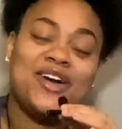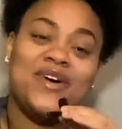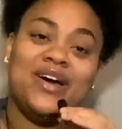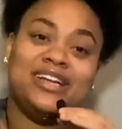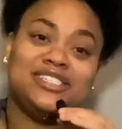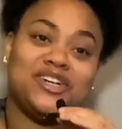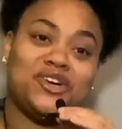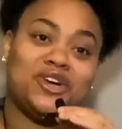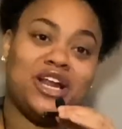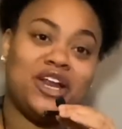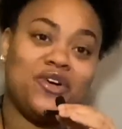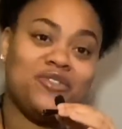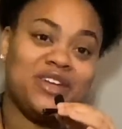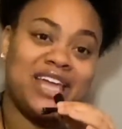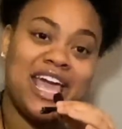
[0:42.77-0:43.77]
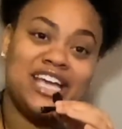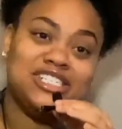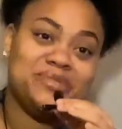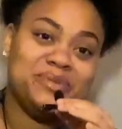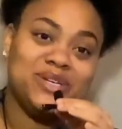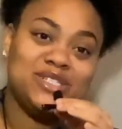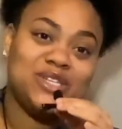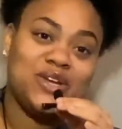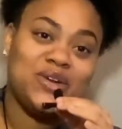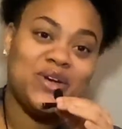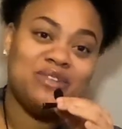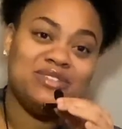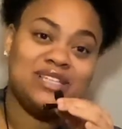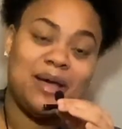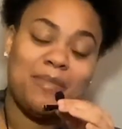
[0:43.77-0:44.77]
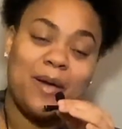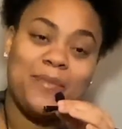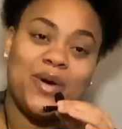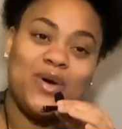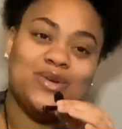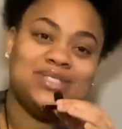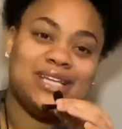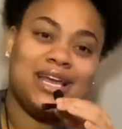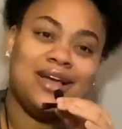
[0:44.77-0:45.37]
Go ahead and turn on that notification bell so you know every time I post.